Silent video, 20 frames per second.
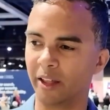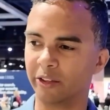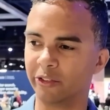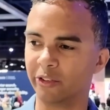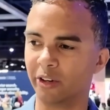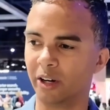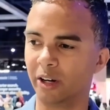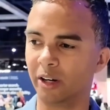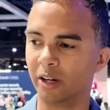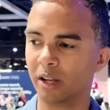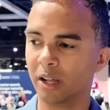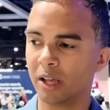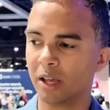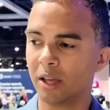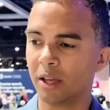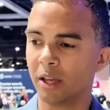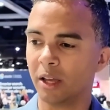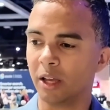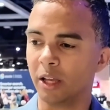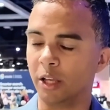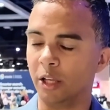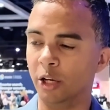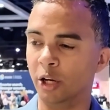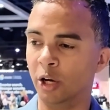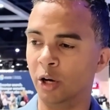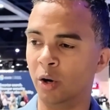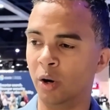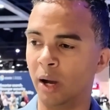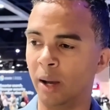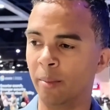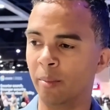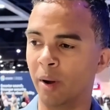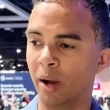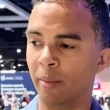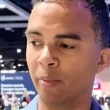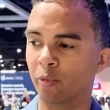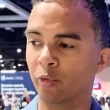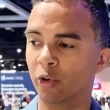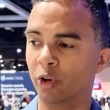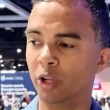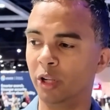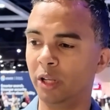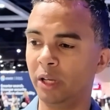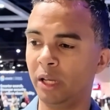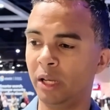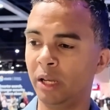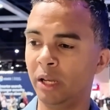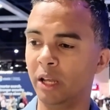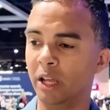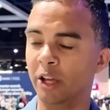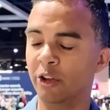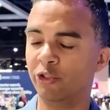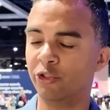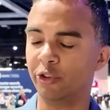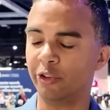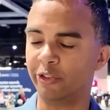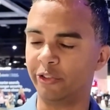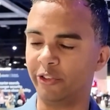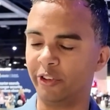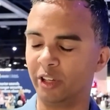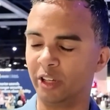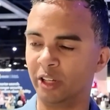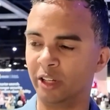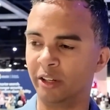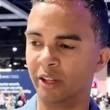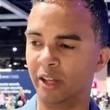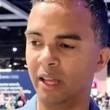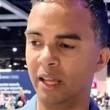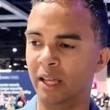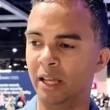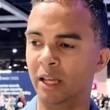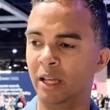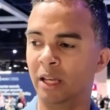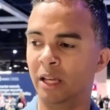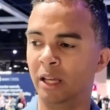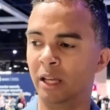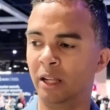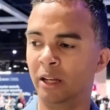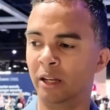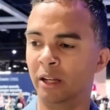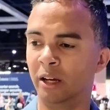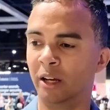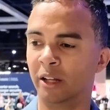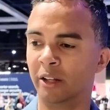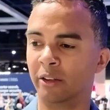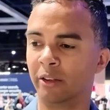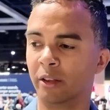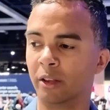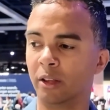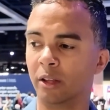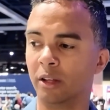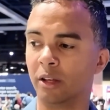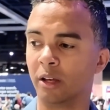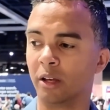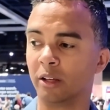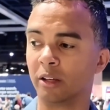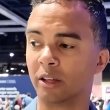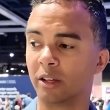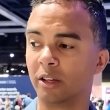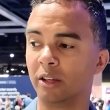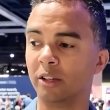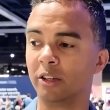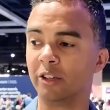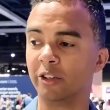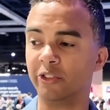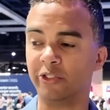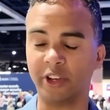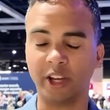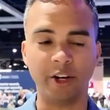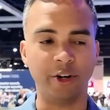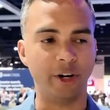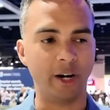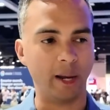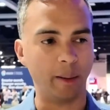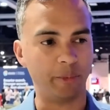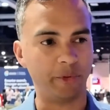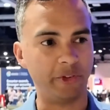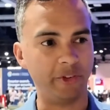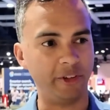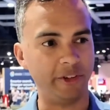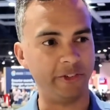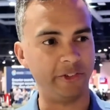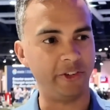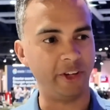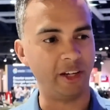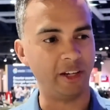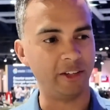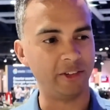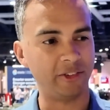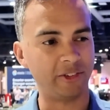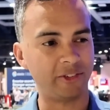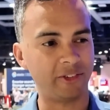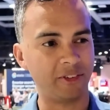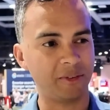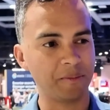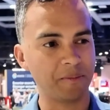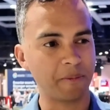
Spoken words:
that's hard. I'm really interested in container apps these days.